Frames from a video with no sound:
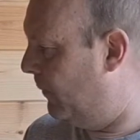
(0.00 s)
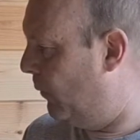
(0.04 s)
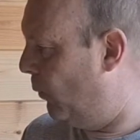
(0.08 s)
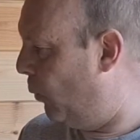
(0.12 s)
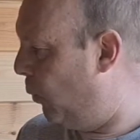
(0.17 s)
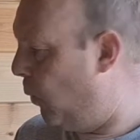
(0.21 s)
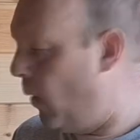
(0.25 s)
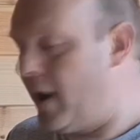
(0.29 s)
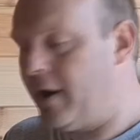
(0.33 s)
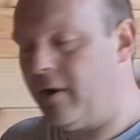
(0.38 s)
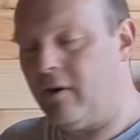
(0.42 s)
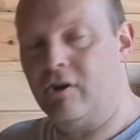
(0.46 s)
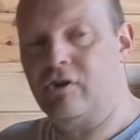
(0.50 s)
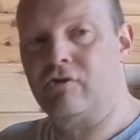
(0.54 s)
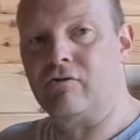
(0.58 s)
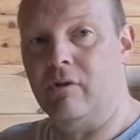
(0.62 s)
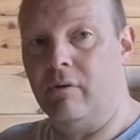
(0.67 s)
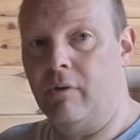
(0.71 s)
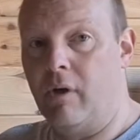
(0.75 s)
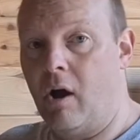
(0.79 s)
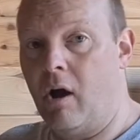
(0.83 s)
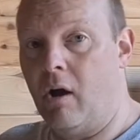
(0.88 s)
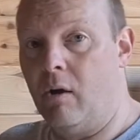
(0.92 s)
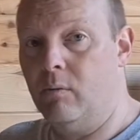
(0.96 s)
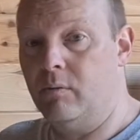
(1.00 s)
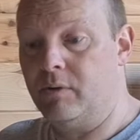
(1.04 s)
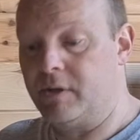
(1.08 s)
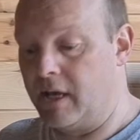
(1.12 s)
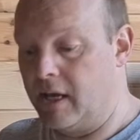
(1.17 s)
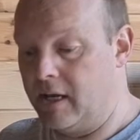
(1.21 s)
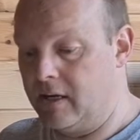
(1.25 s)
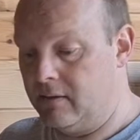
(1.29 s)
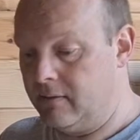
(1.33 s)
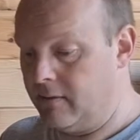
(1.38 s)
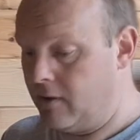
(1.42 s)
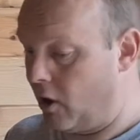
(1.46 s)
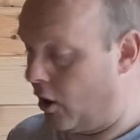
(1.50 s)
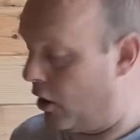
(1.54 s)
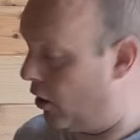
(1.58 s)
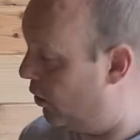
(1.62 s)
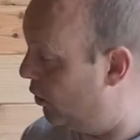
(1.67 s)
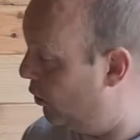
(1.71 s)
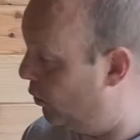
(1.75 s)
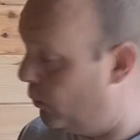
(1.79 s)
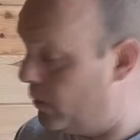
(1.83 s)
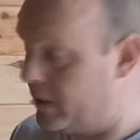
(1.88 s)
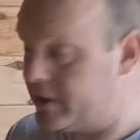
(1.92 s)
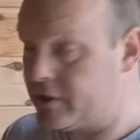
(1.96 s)
when I drill the holes in, I
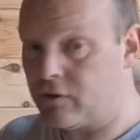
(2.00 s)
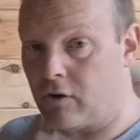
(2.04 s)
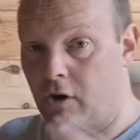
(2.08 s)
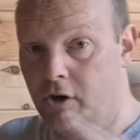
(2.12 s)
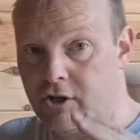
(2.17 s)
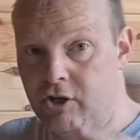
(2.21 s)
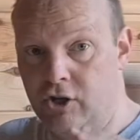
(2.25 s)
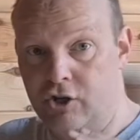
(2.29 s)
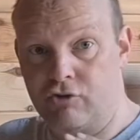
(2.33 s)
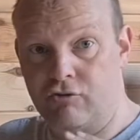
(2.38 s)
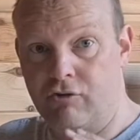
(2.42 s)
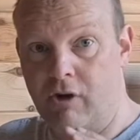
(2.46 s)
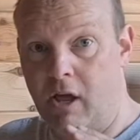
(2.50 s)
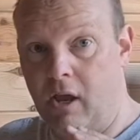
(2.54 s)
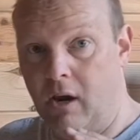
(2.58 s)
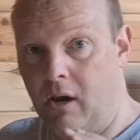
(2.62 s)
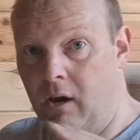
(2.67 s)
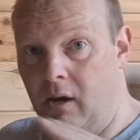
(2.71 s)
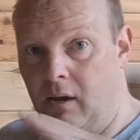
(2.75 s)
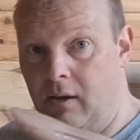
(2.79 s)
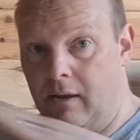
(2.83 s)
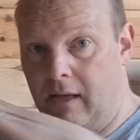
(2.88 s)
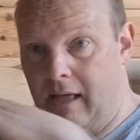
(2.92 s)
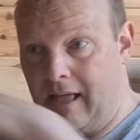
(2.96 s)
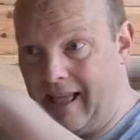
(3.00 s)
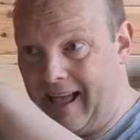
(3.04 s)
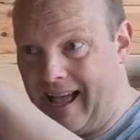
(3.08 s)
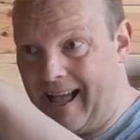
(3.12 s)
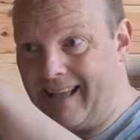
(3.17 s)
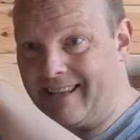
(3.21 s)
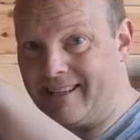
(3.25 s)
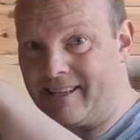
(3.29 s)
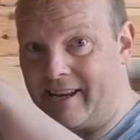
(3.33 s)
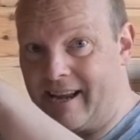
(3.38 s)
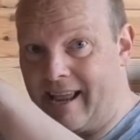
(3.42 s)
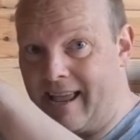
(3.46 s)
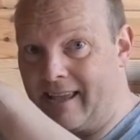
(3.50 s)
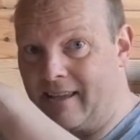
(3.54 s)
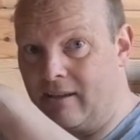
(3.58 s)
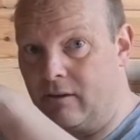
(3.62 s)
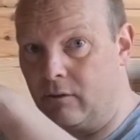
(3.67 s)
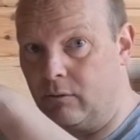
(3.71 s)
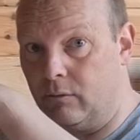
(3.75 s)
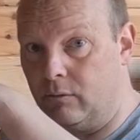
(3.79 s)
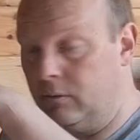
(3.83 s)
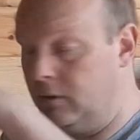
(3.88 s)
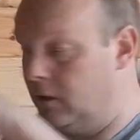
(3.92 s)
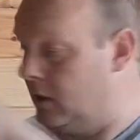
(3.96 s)
always try to drill at an
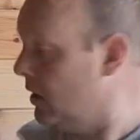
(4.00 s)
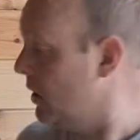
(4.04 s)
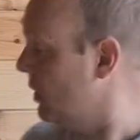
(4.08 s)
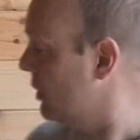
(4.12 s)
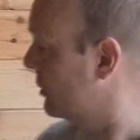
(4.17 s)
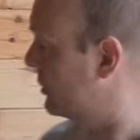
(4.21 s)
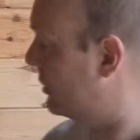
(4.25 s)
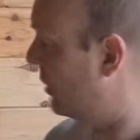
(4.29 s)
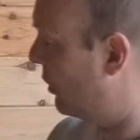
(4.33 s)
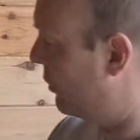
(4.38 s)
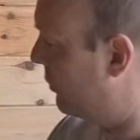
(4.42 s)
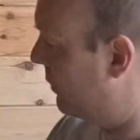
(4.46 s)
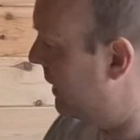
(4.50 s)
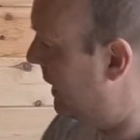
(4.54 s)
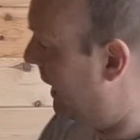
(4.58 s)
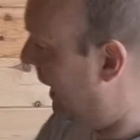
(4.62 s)
angle. So the